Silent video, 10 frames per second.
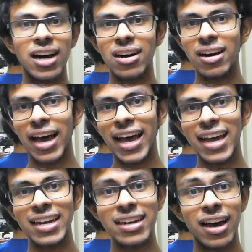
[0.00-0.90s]

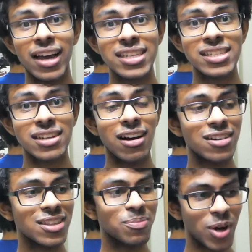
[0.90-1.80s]
and I
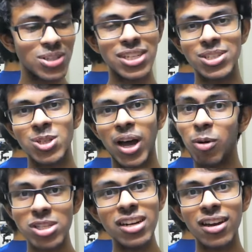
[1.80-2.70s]
started the process. So I
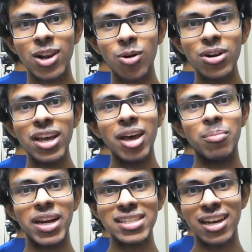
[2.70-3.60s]
wasn't alone.
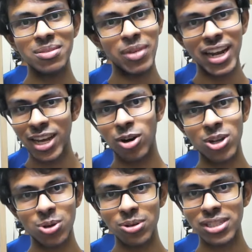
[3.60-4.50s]
Mere saath mera ek
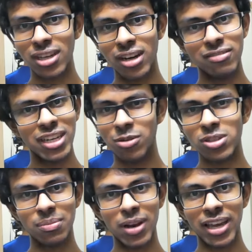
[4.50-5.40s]
aur dost tha, even he
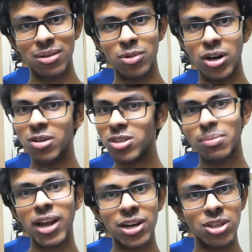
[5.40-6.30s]
was applying abroad. He was
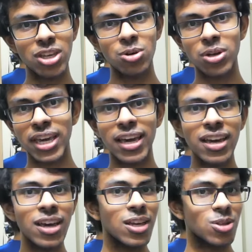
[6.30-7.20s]
applying to the
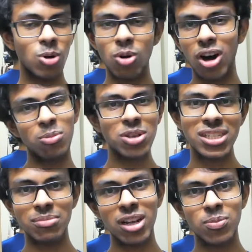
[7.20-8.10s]
UK. So almost
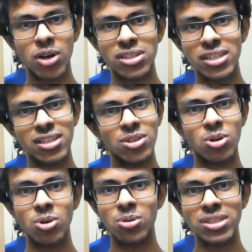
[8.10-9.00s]
similar process tha.
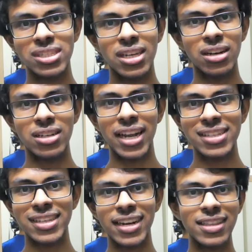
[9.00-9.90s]
Dono
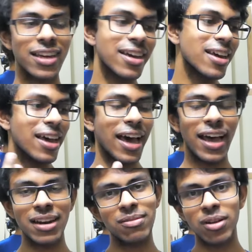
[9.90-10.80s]
test de rahe the.
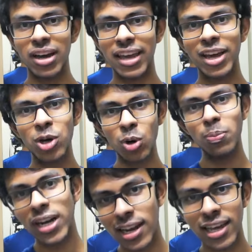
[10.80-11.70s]
And ek
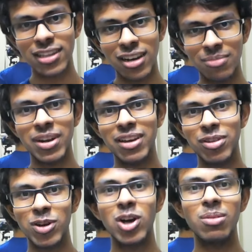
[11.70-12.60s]
group bana liya tha humne.
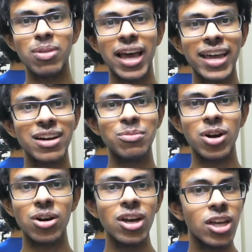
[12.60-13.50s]
We were all applying
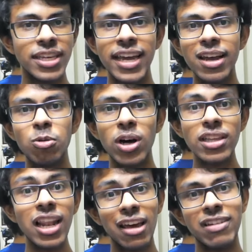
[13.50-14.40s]
abroad. Ye hua
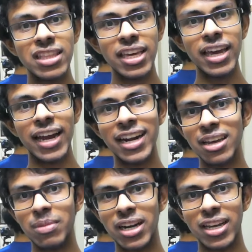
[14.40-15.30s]
tha 11th ke
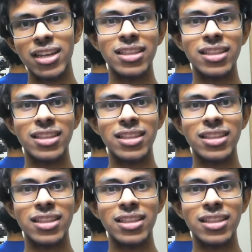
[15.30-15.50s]
ending mein.